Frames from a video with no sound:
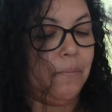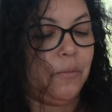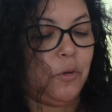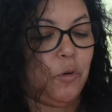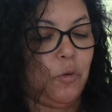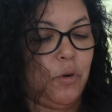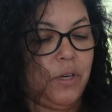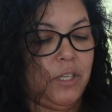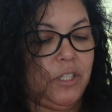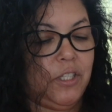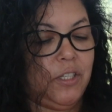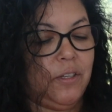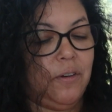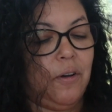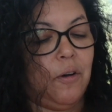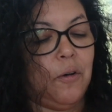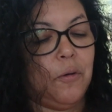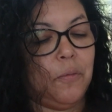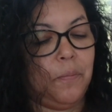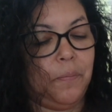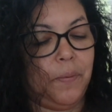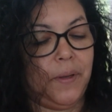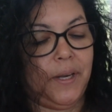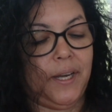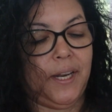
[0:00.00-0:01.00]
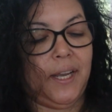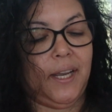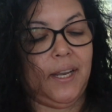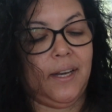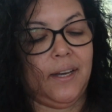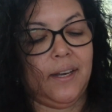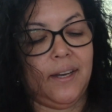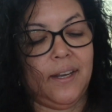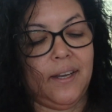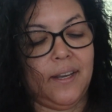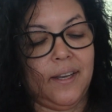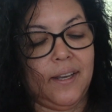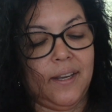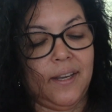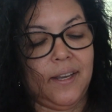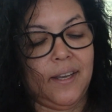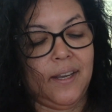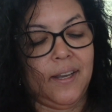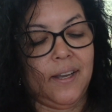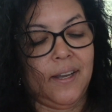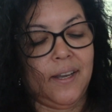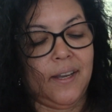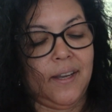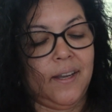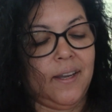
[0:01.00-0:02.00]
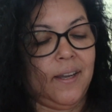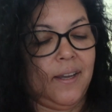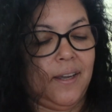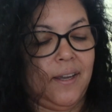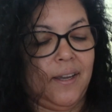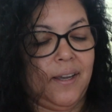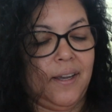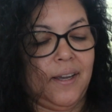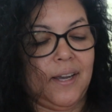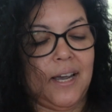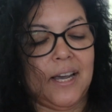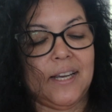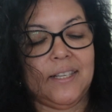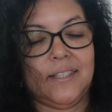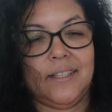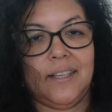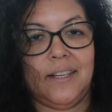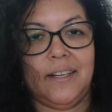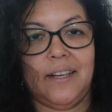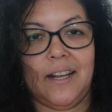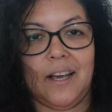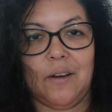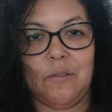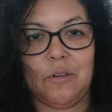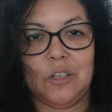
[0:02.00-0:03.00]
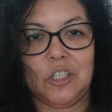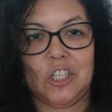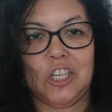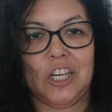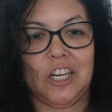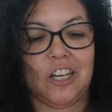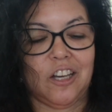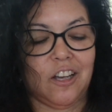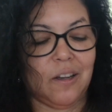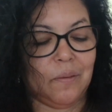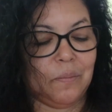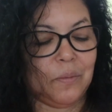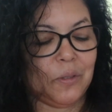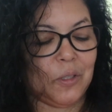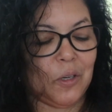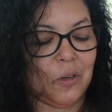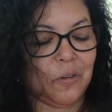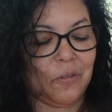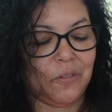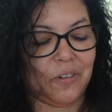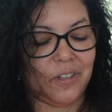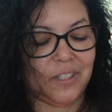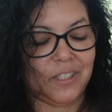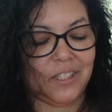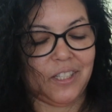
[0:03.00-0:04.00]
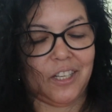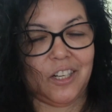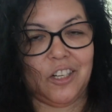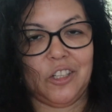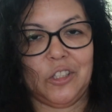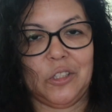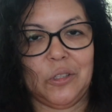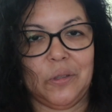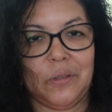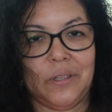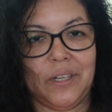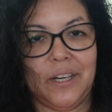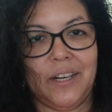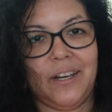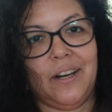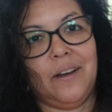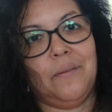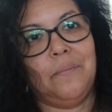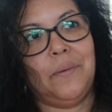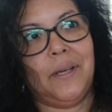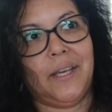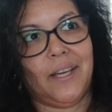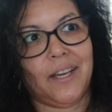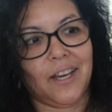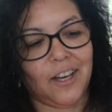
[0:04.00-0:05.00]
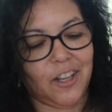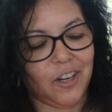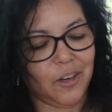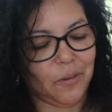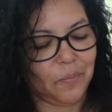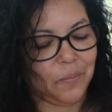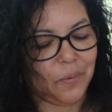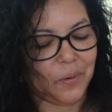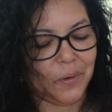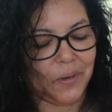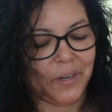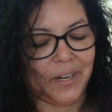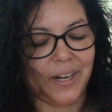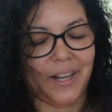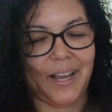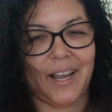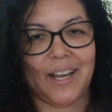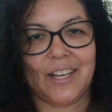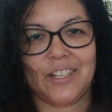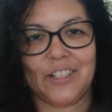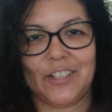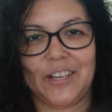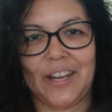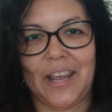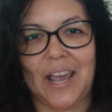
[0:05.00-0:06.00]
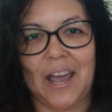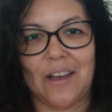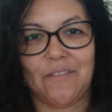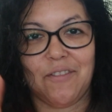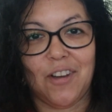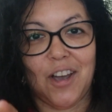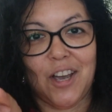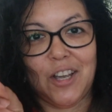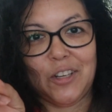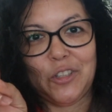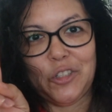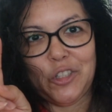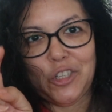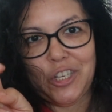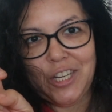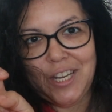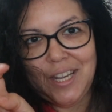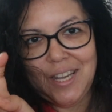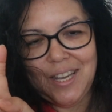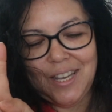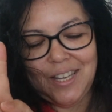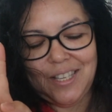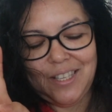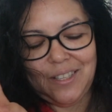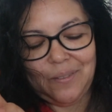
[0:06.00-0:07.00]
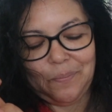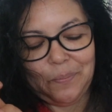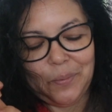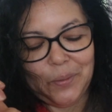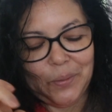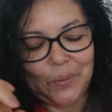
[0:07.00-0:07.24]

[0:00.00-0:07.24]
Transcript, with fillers: I'm going to open it. I said, now when she comes over, instead of doing it on my cutting board, I actually have a cheese